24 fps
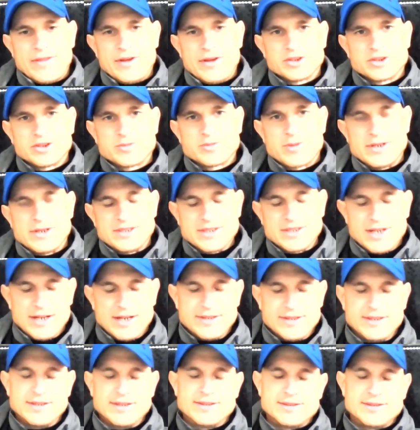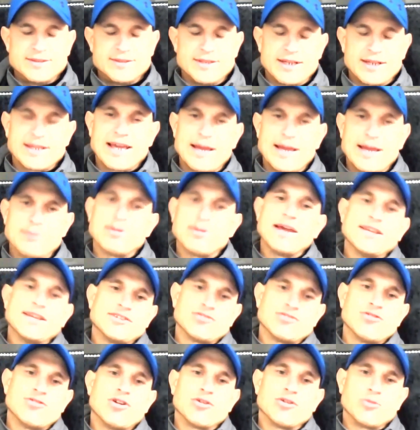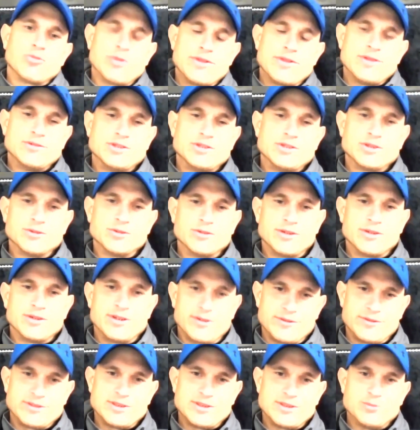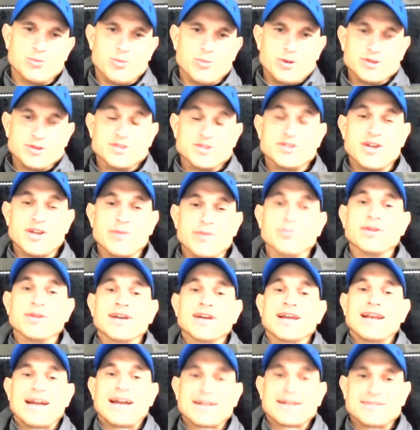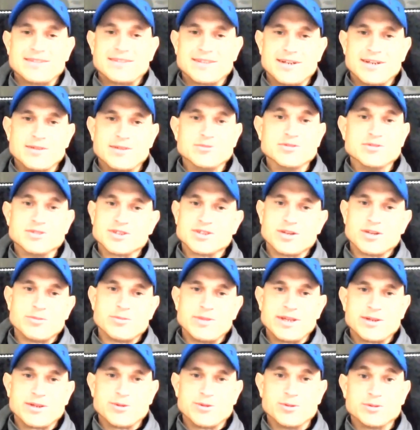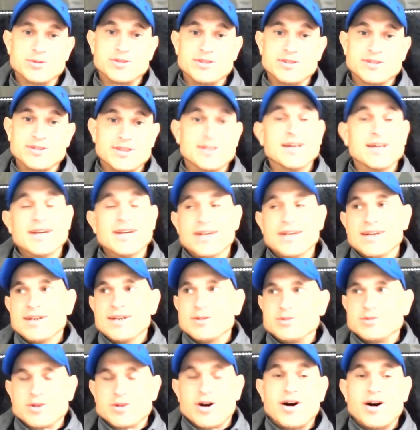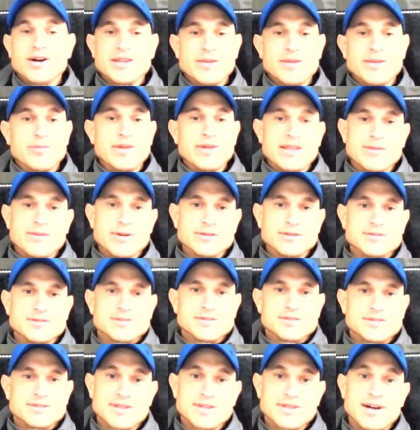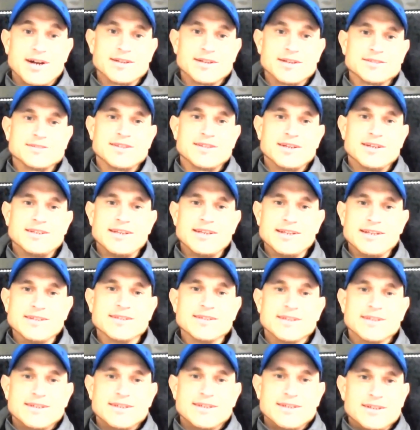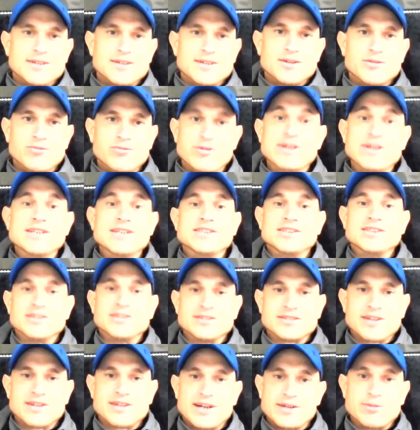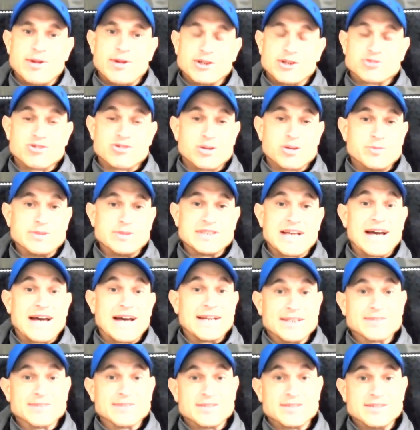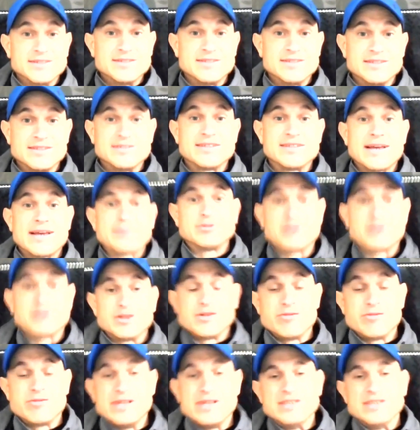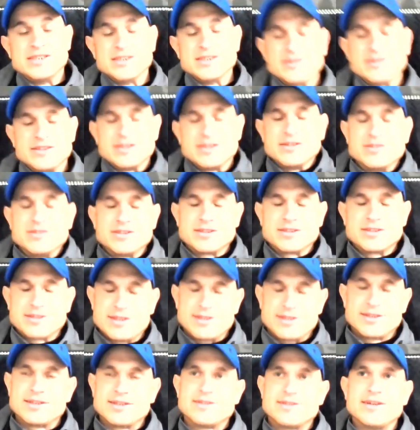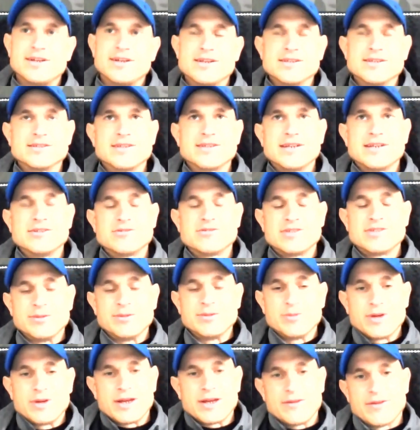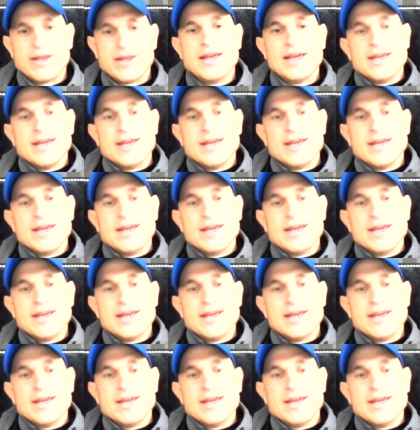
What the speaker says: the Osprey side that came on with you, Sean, and obviously was dubbed the Galacticos in so many quarters, and it was arguably the most star-studded regional side Welsh Rugby's had since inception of the regions, you know, just the turn of the century and whatever.